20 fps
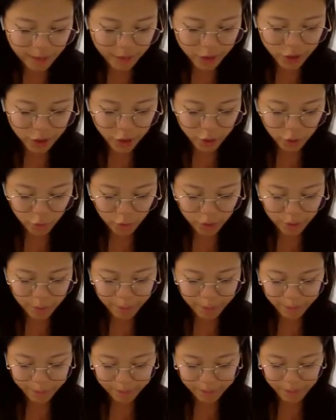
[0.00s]
I'm just going to rip.
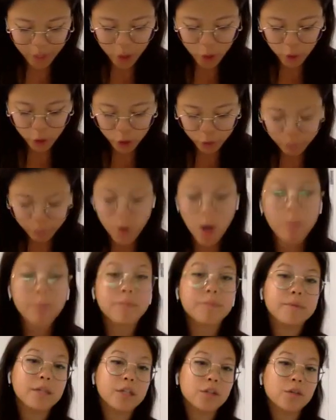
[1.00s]
You should
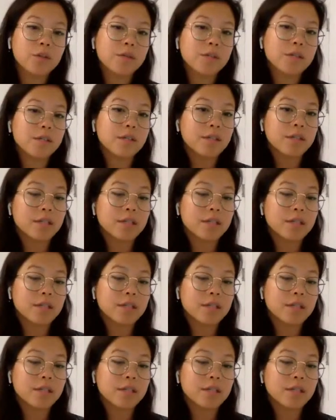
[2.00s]
probably use